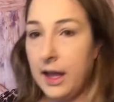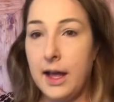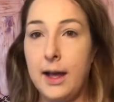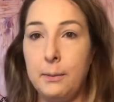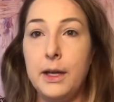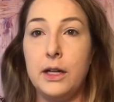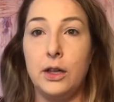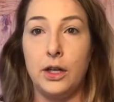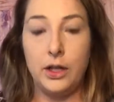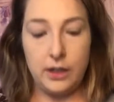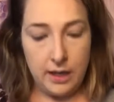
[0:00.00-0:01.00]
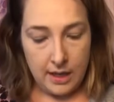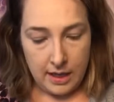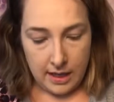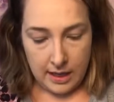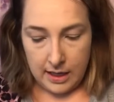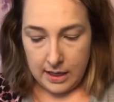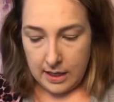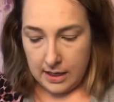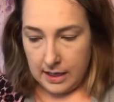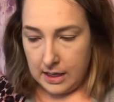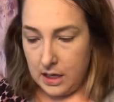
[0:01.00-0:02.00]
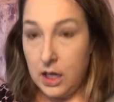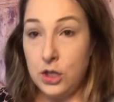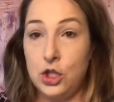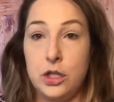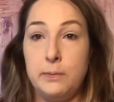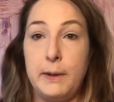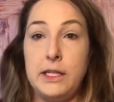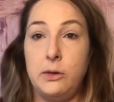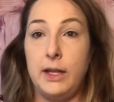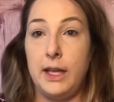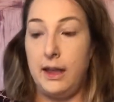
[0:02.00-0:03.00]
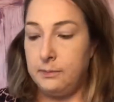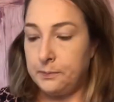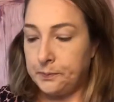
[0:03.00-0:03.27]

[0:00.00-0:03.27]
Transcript: I'm gonna learn is just by doing it.